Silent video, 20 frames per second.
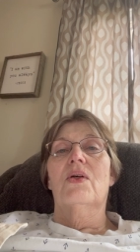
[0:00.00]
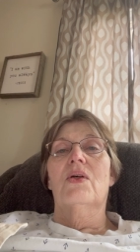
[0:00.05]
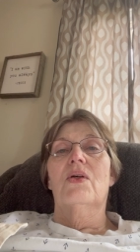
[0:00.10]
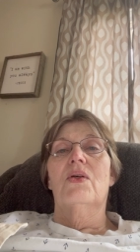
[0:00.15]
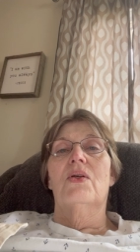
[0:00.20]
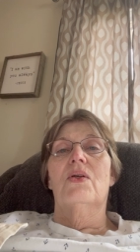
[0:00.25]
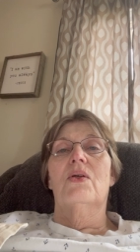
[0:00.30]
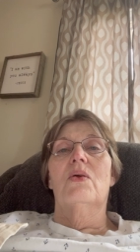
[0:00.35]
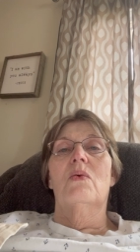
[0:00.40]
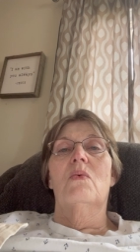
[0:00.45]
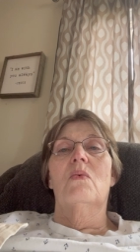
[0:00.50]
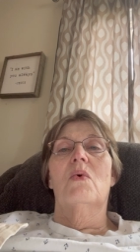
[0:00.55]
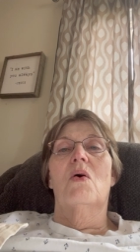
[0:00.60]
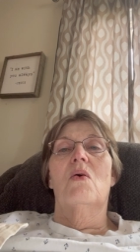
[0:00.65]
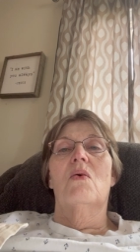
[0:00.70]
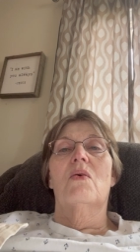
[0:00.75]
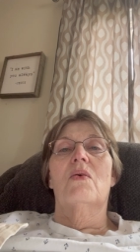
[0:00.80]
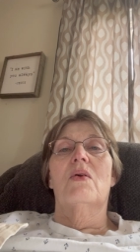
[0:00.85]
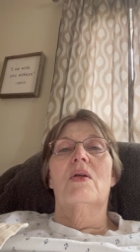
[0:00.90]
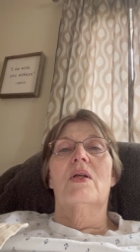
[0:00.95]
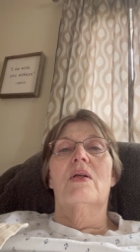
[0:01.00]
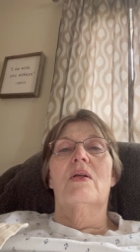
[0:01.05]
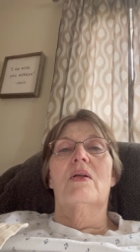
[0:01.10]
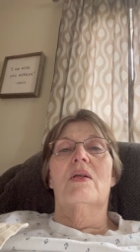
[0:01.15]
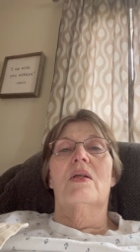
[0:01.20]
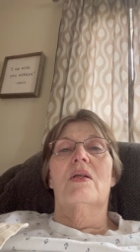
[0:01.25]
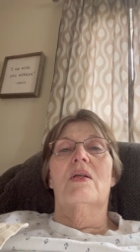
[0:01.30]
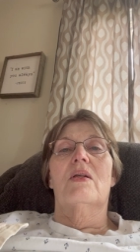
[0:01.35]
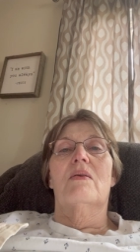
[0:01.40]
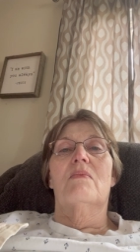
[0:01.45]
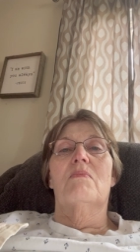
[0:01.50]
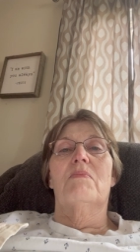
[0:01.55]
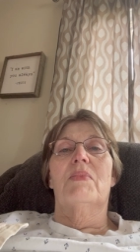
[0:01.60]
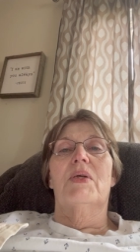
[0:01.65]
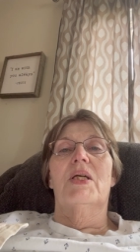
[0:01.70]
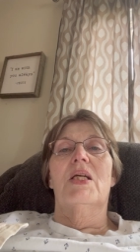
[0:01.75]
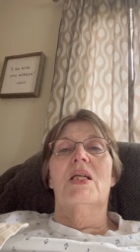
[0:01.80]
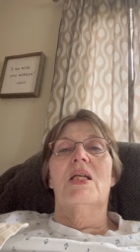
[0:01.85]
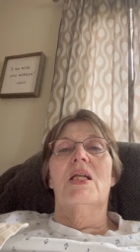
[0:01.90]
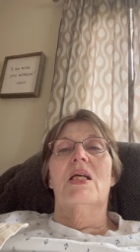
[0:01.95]
"You won't
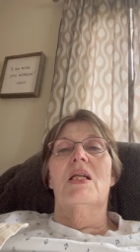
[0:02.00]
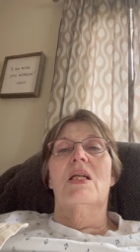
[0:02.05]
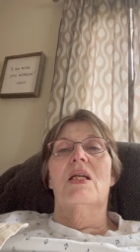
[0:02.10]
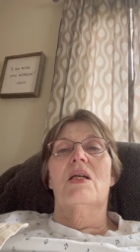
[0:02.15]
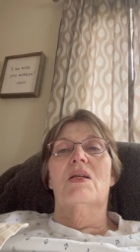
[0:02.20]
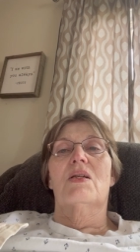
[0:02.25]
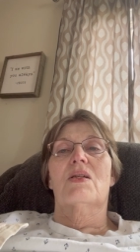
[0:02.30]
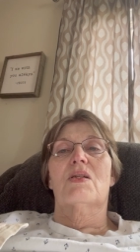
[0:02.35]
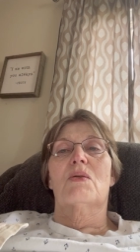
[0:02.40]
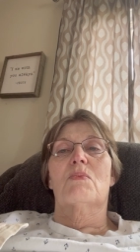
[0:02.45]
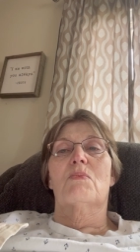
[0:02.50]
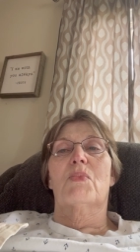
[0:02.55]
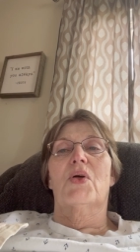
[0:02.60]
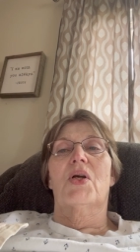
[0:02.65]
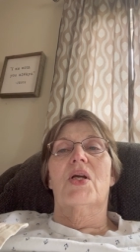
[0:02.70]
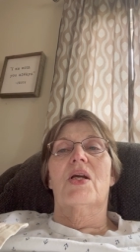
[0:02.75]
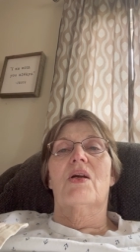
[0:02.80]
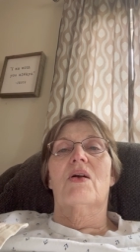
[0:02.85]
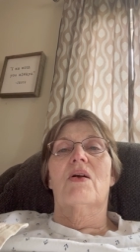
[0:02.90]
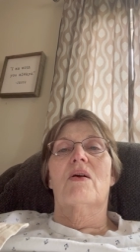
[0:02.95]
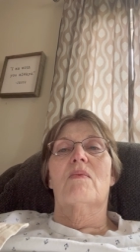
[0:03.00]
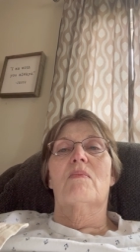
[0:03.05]
be needing to bring her